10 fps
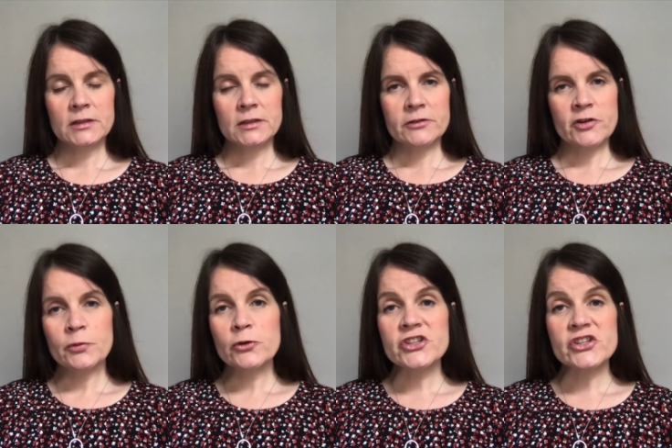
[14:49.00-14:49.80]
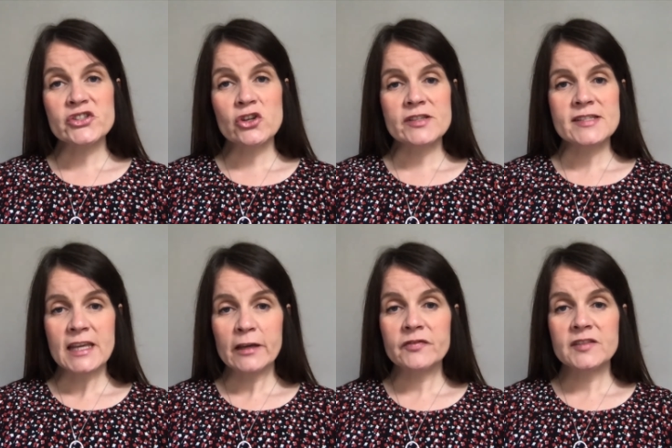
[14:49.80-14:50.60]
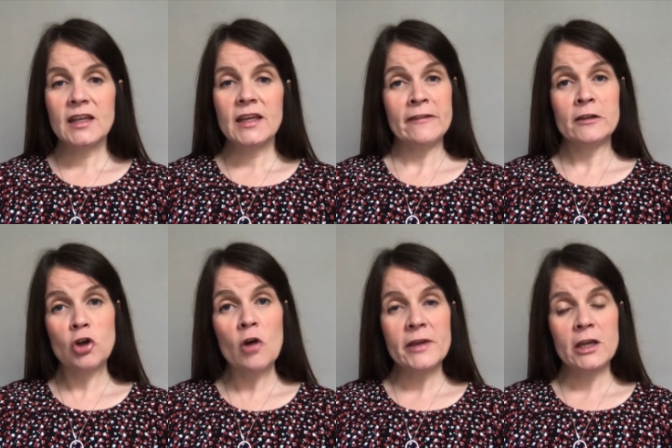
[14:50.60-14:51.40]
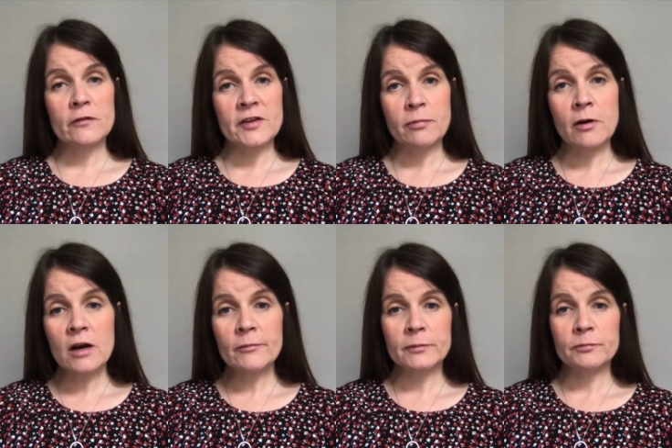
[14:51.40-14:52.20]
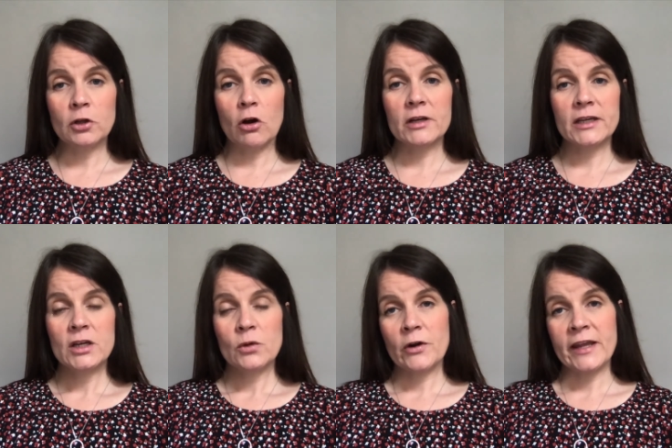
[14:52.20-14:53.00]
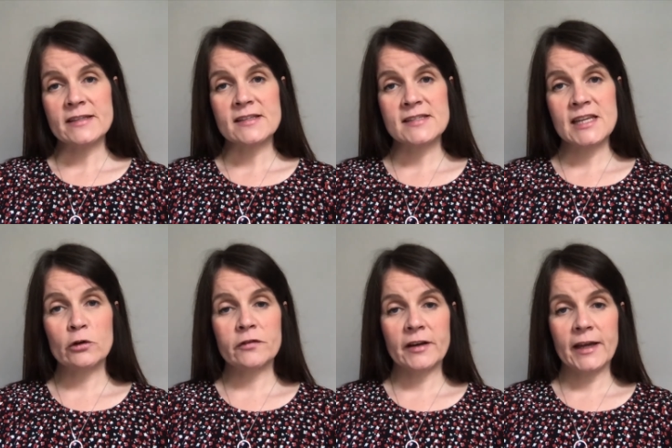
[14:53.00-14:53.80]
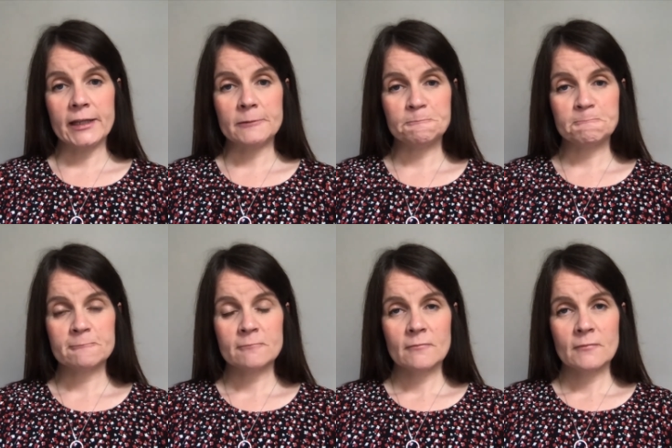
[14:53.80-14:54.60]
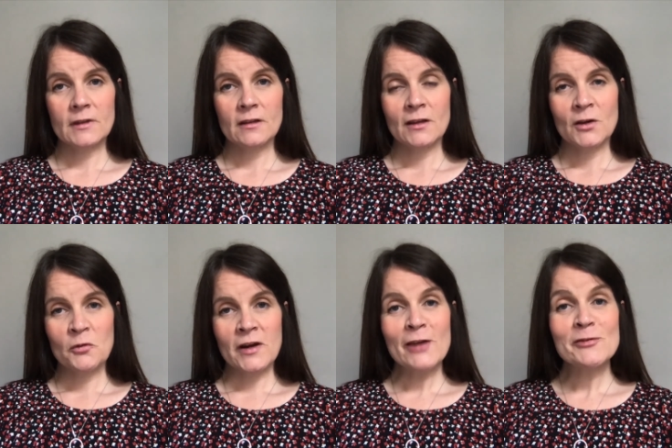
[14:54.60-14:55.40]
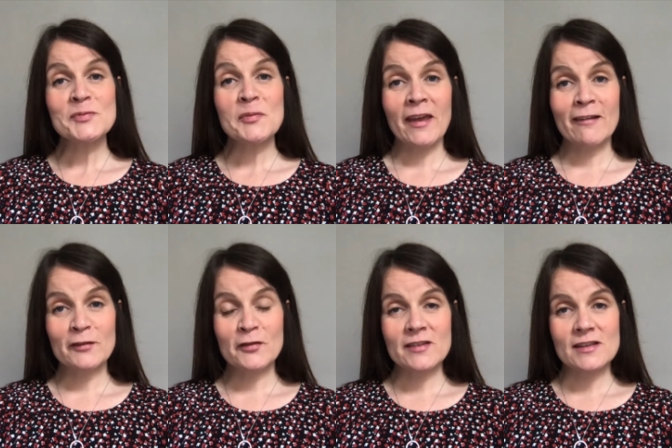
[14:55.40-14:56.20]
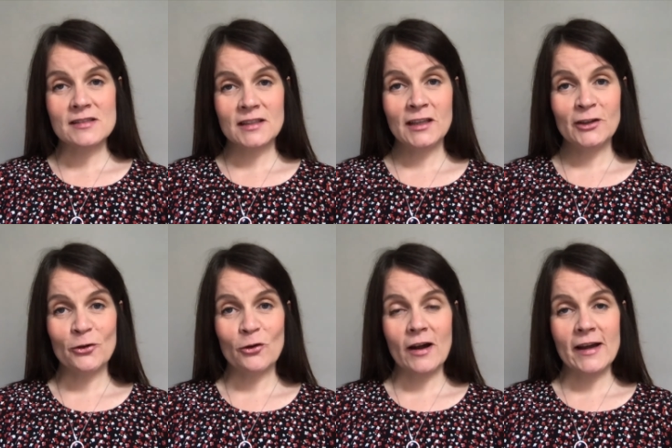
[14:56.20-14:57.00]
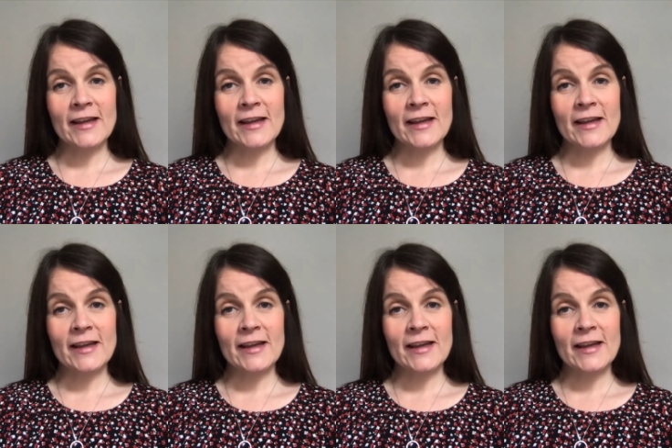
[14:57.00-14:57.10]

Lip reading: The reporter sought safety in the lobby of an apartment block where he had to stay overnight. When I was preparing for this keynote, I